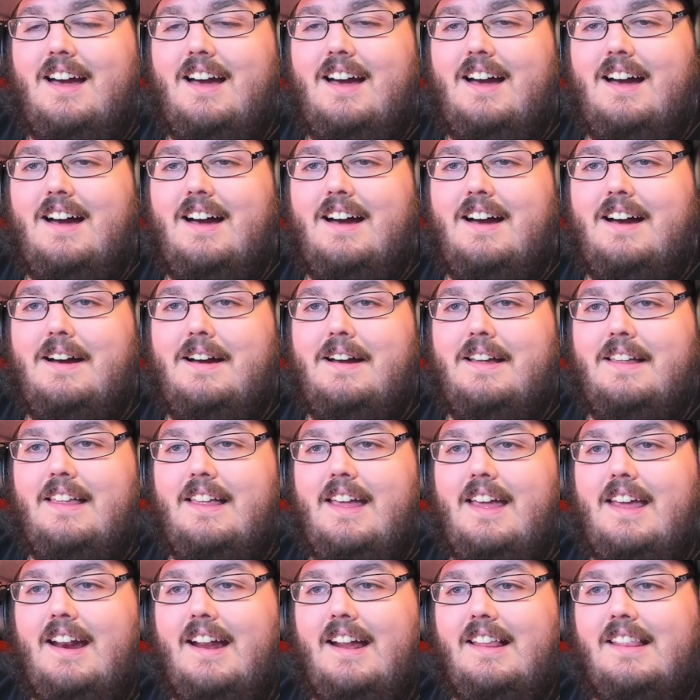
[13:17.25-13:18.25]
And
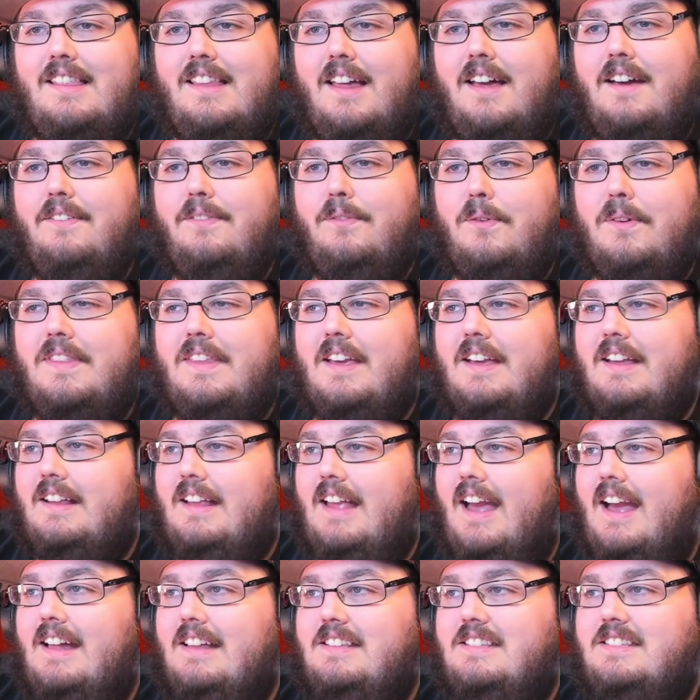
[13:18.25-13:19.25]
I love when
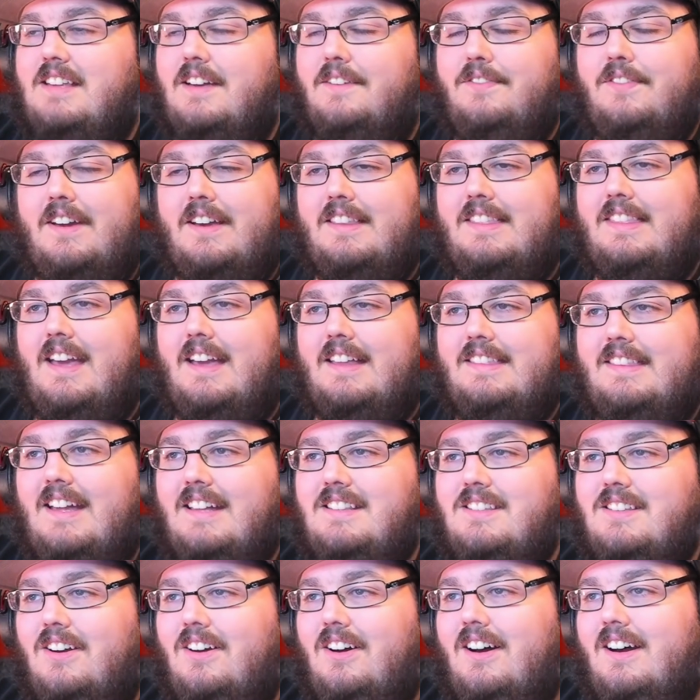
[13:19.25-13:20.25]
they add stuff like that.
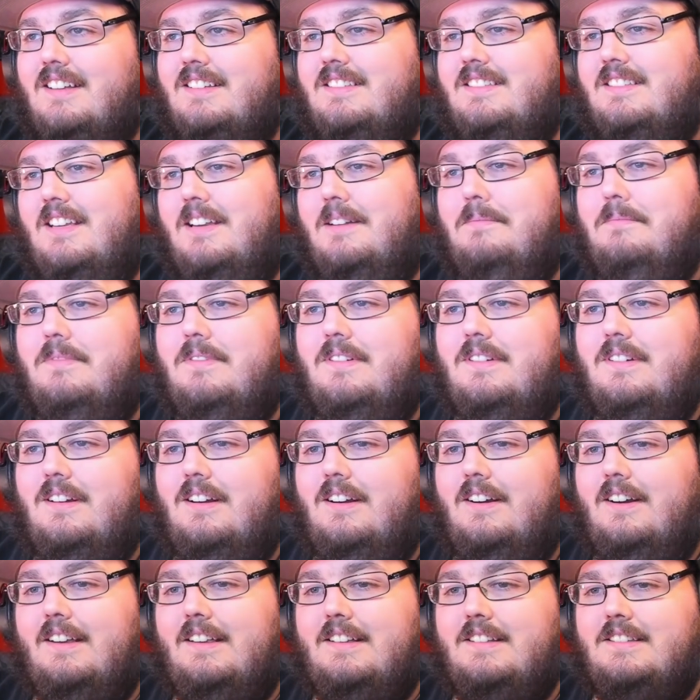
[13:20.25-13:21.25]
That's awesome.
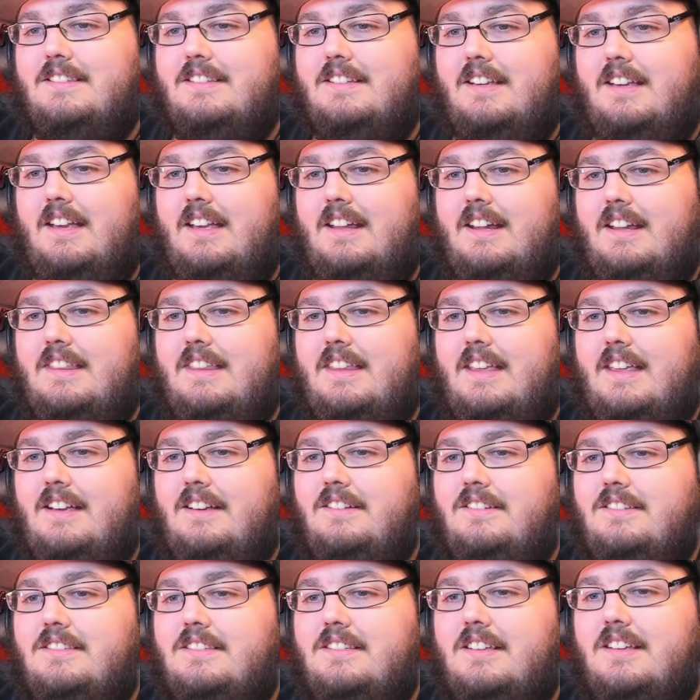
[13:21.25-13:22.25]
Alright, let's see. Anything
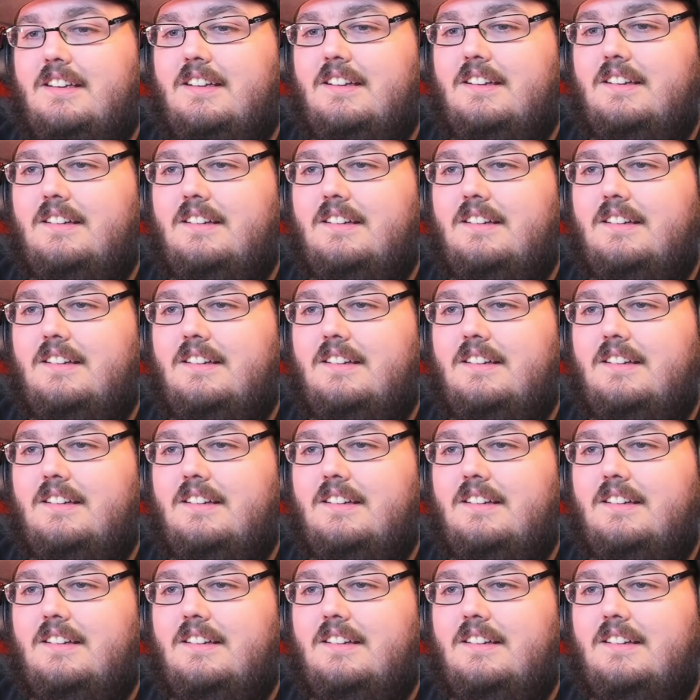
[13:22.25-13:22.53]
else?